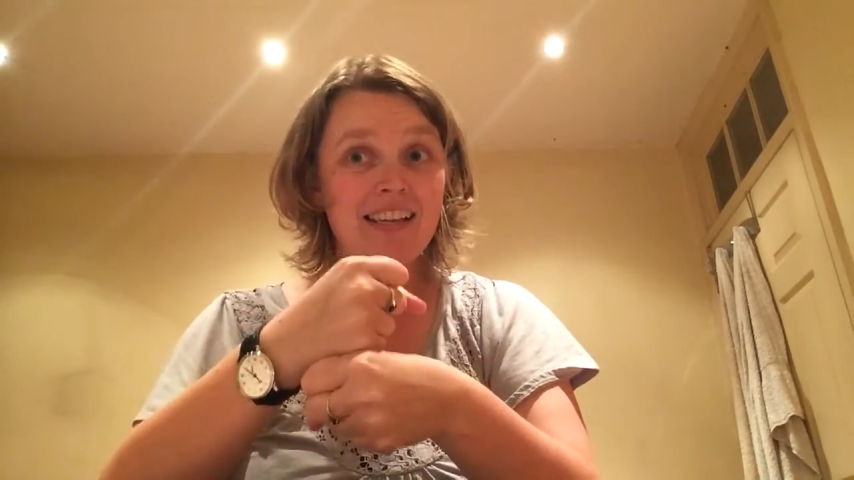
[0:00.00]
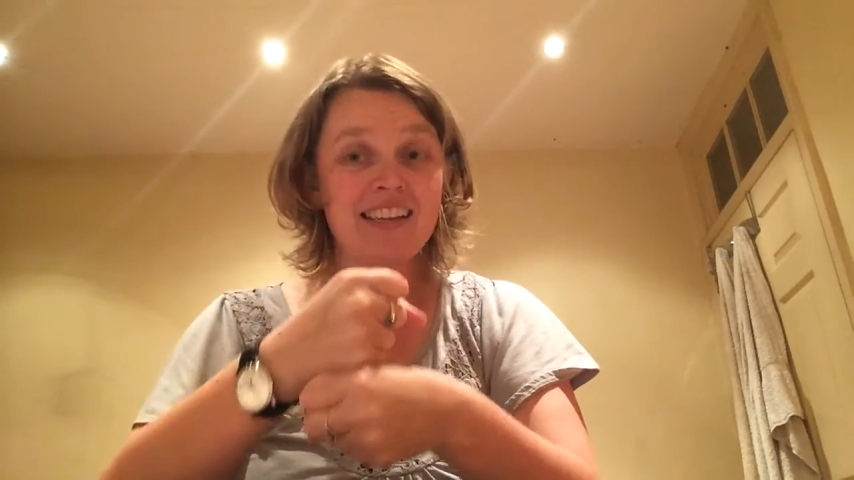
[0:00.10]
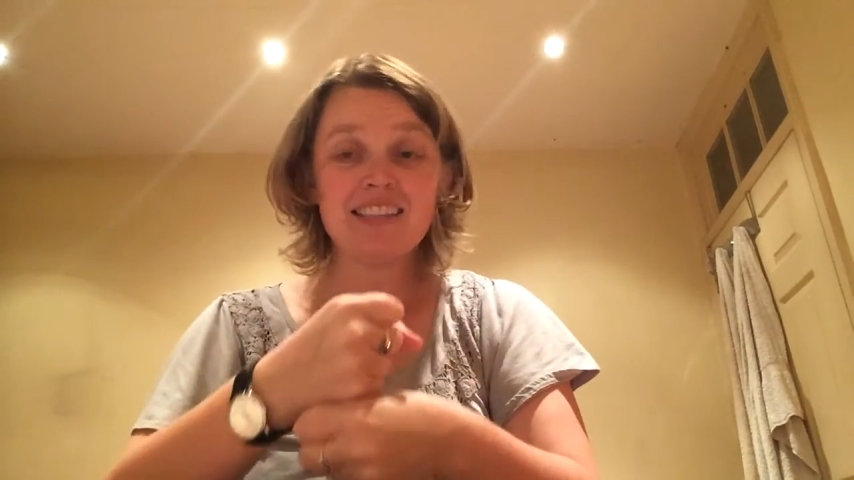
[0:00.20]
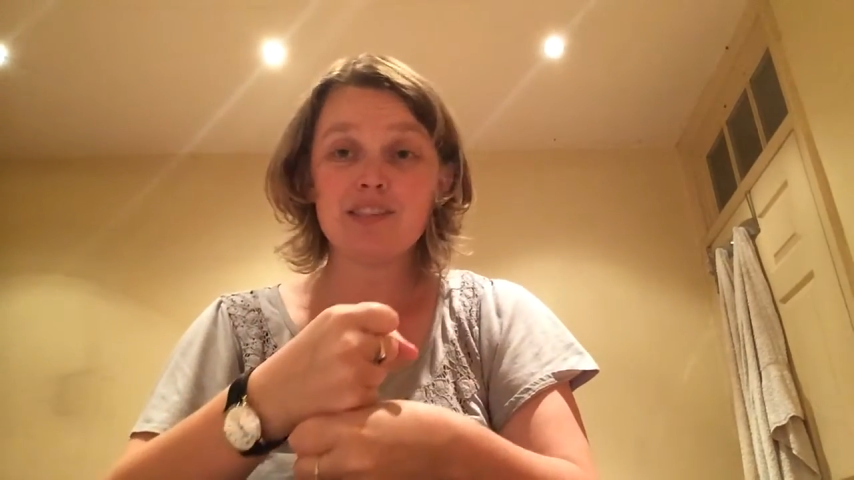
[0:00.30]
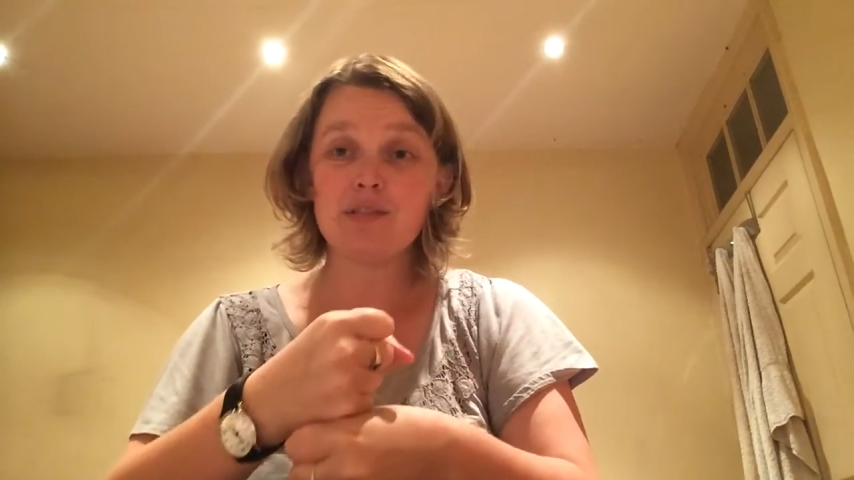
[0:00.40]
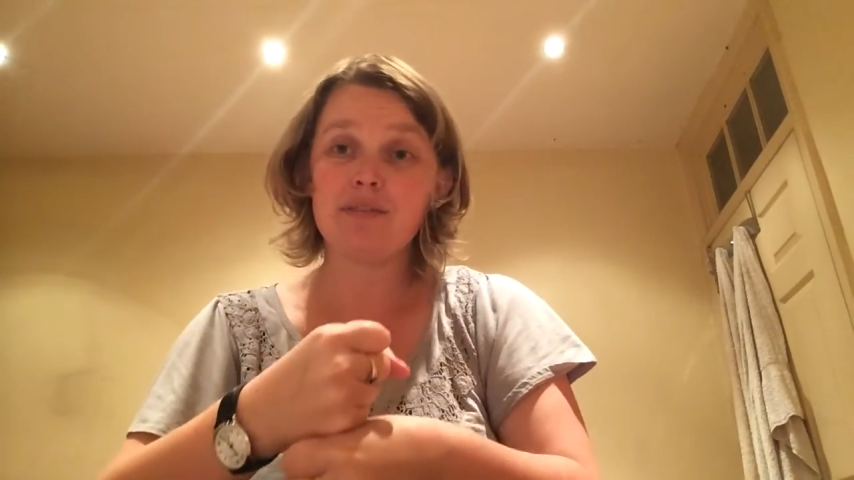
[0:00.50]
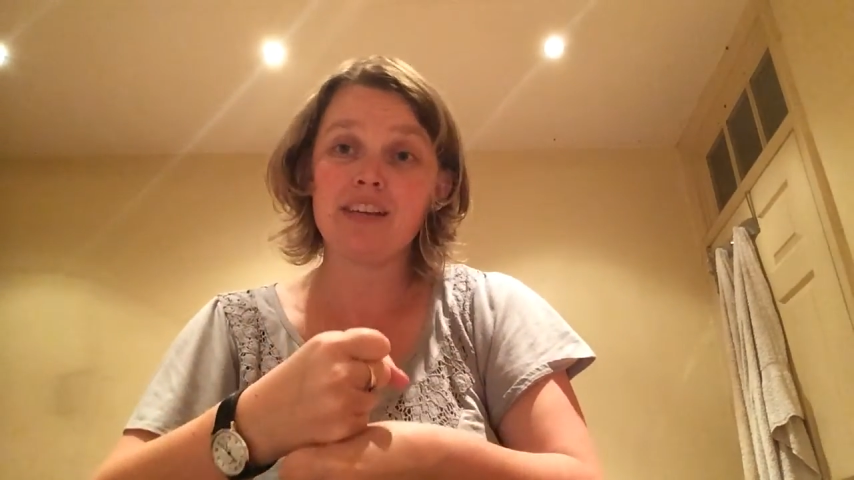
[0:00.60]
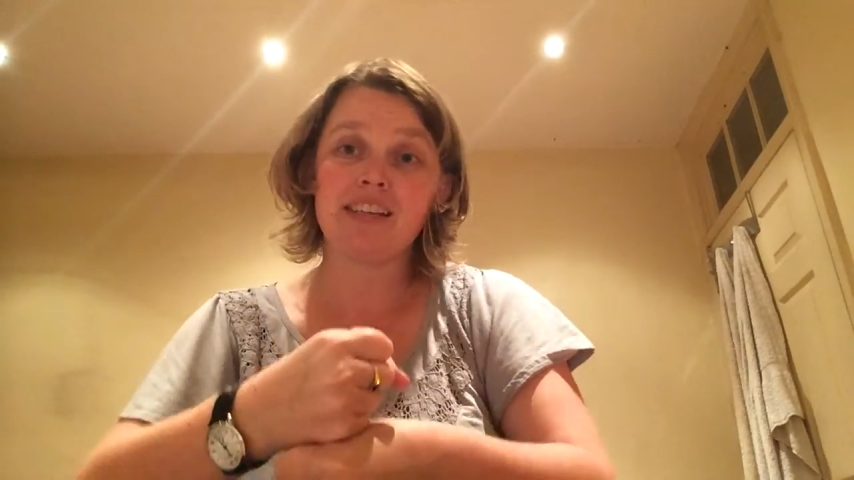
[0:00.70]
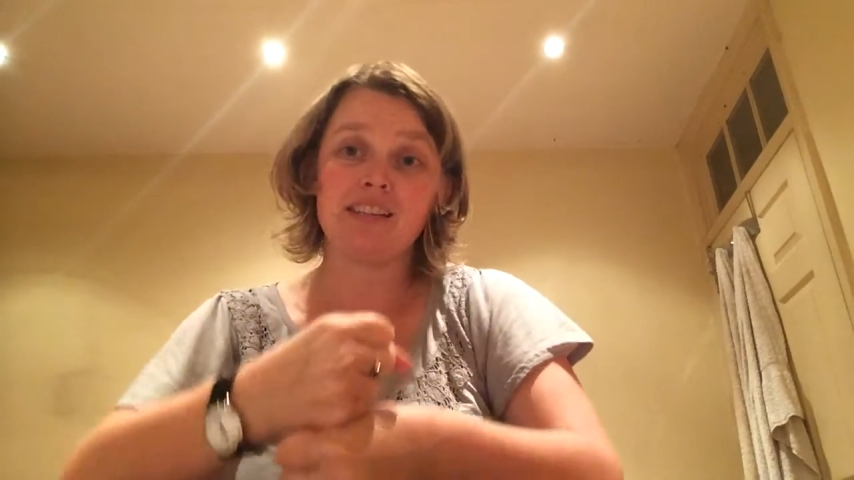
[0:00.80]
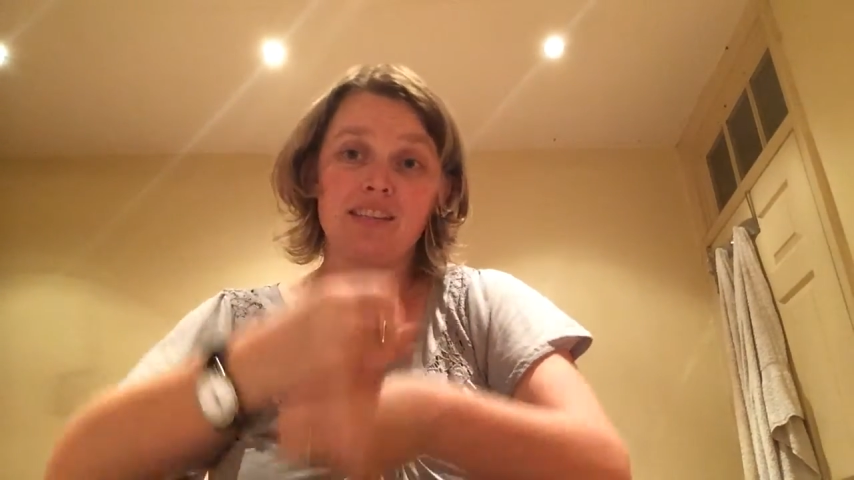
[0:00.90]
and it's sort of
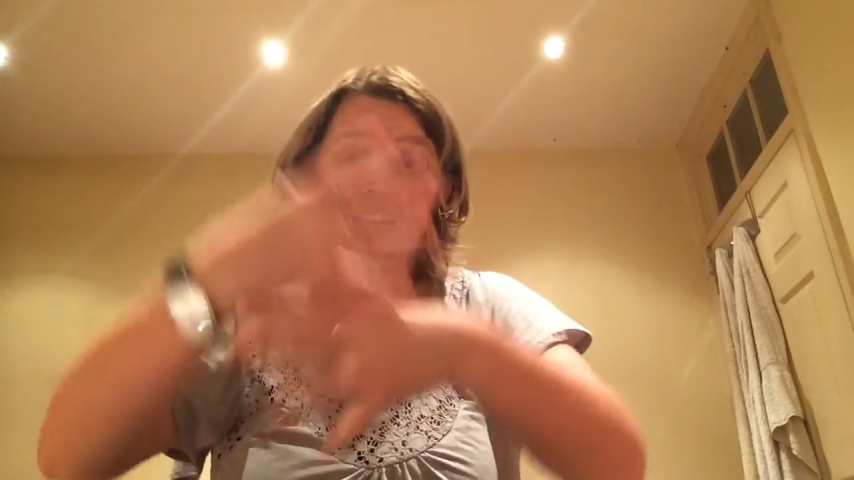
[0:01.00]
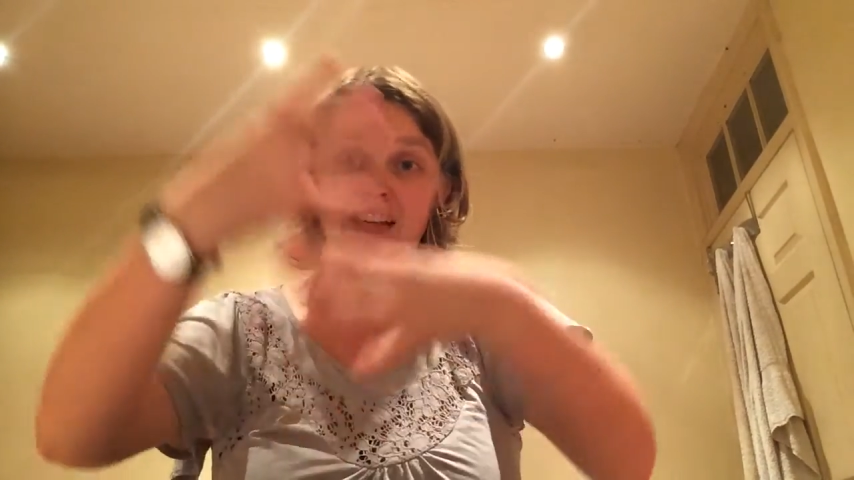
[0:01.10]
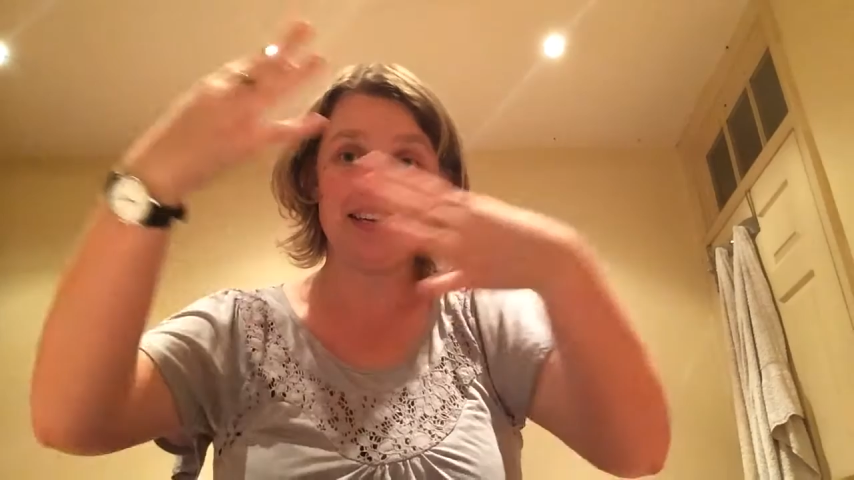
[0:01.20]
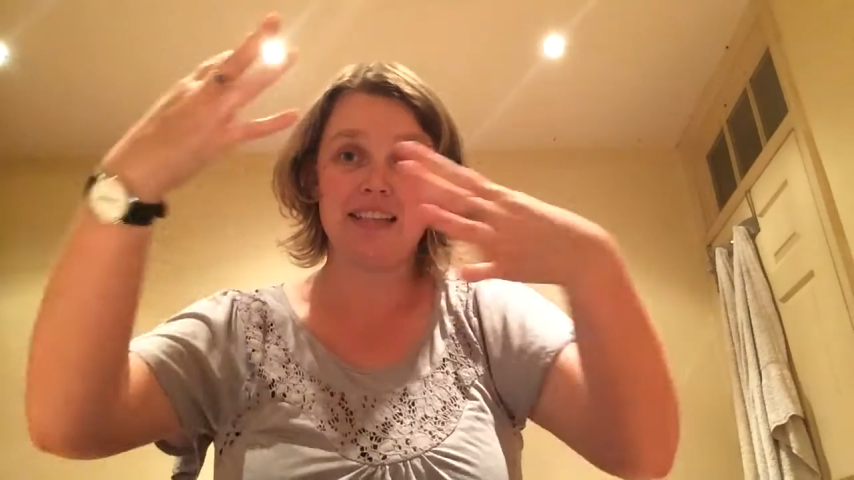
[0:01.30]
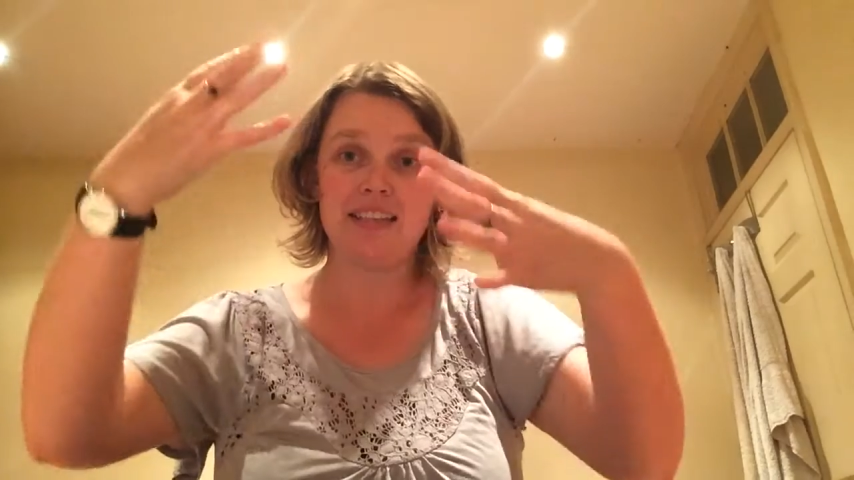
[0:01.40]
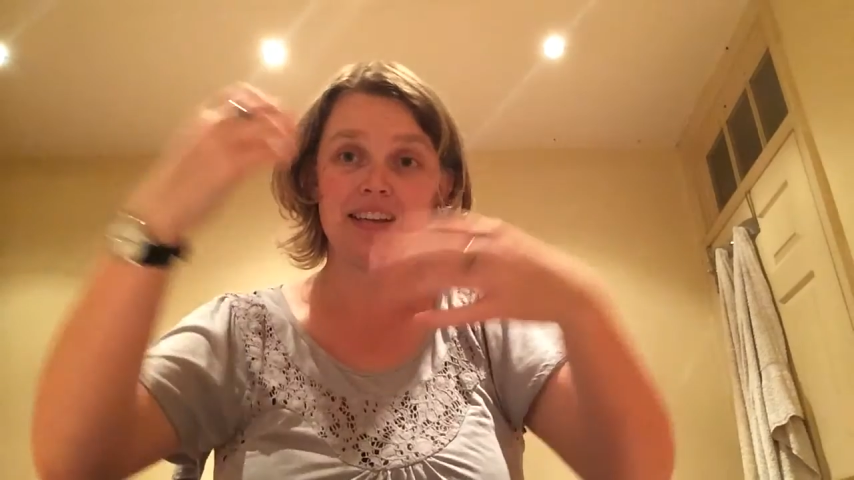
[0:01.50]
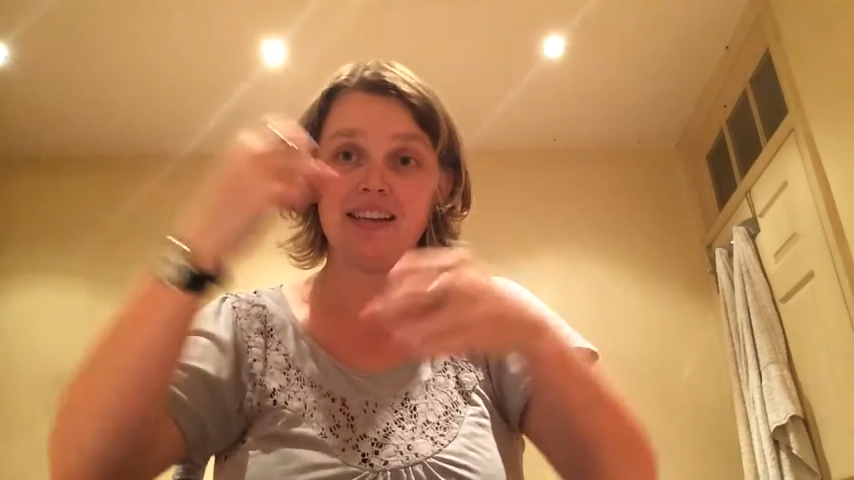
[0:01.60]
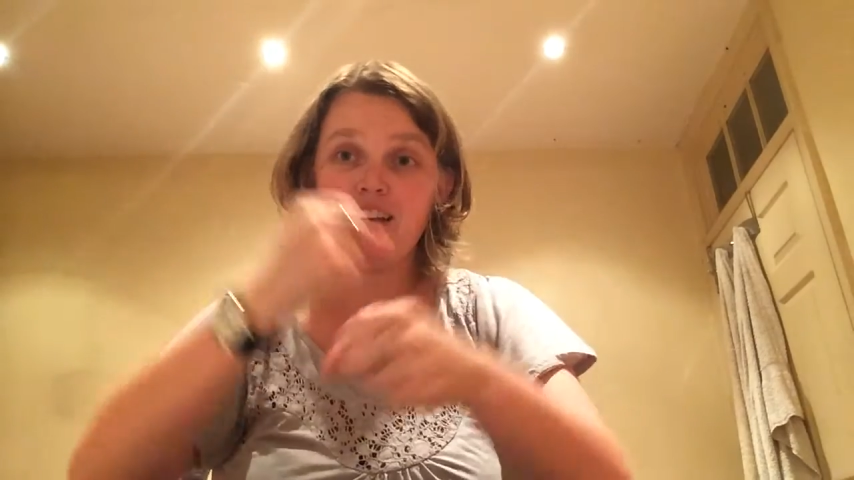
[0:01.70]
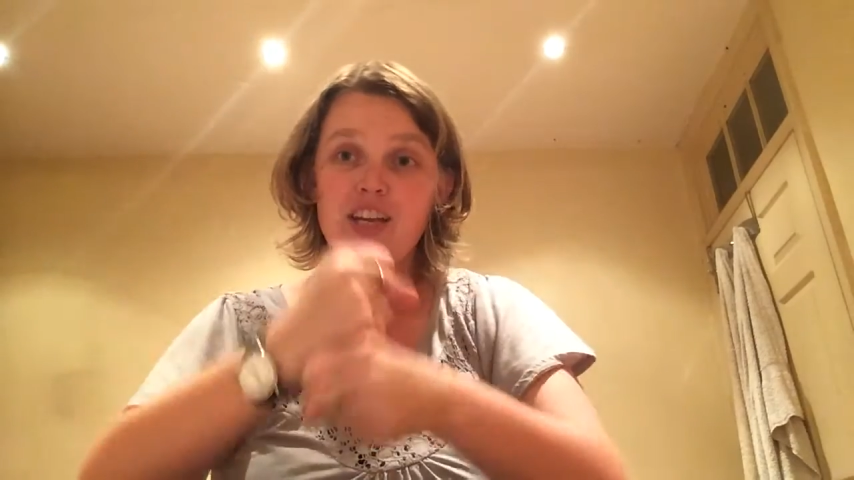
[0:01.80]
like a glitter.